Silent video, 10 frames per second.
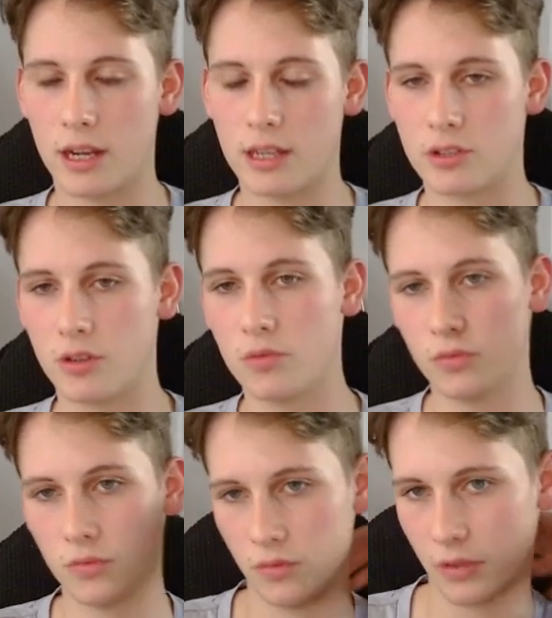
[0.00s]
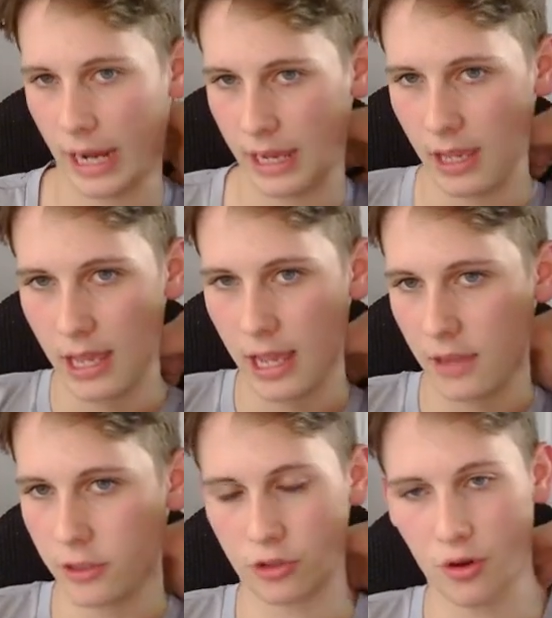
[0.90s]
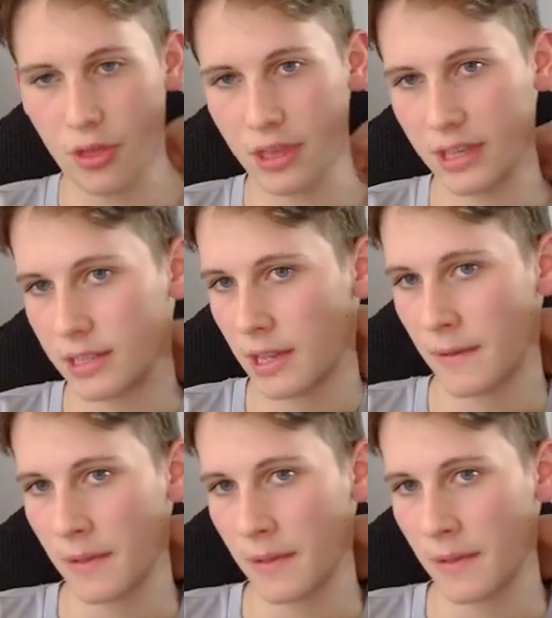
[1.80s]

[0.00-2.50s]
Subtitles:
And so, like, the truth is,